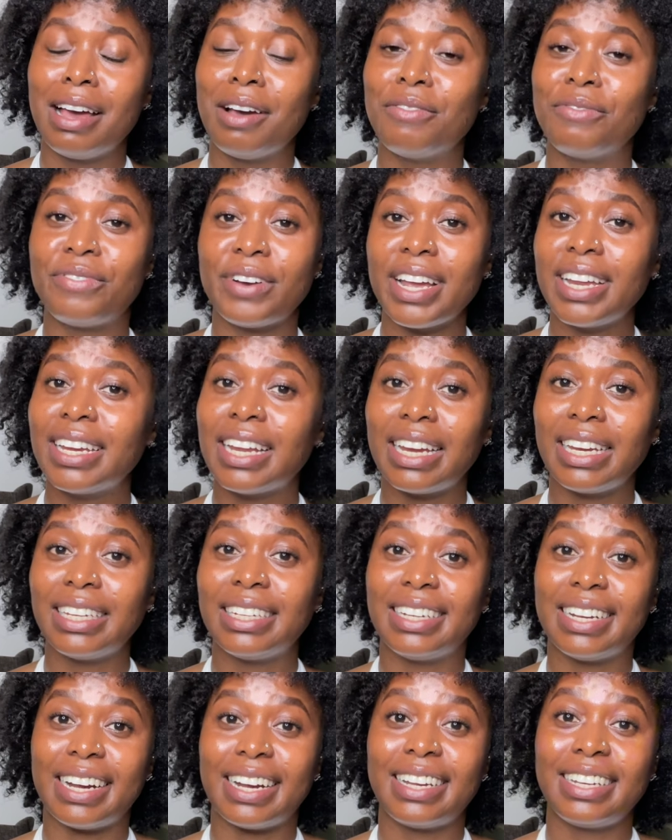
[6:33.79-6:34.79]
finally
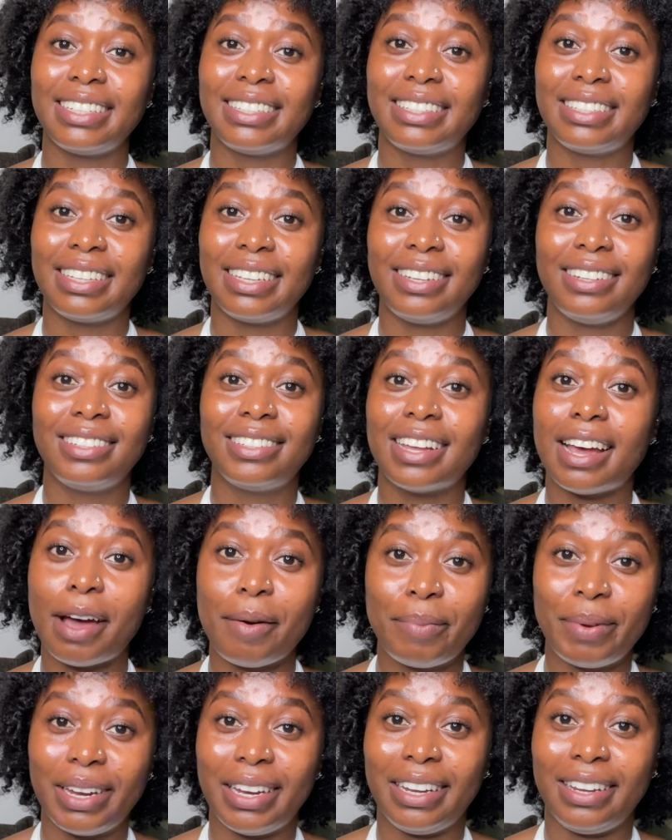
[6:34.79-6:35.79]
guys, it's
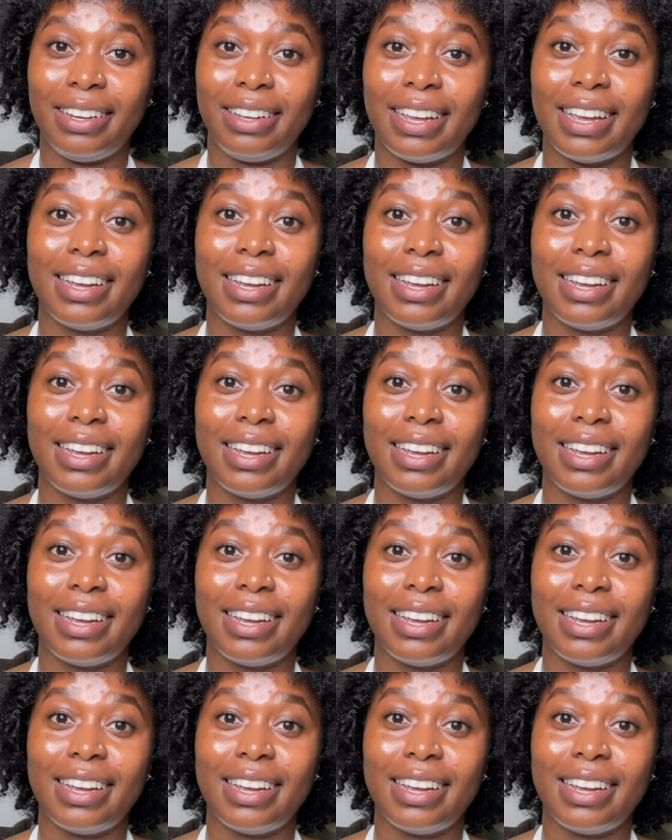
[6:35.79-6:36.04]
happening,